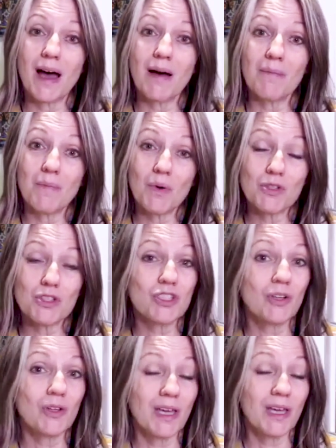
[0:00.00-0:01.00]

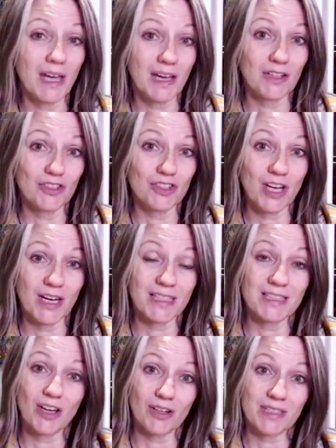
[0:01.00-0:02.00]
emotional and energetic
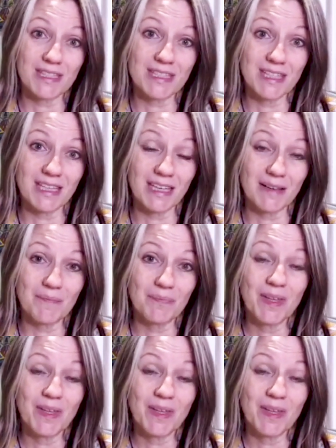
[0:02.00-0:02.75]
toxicity.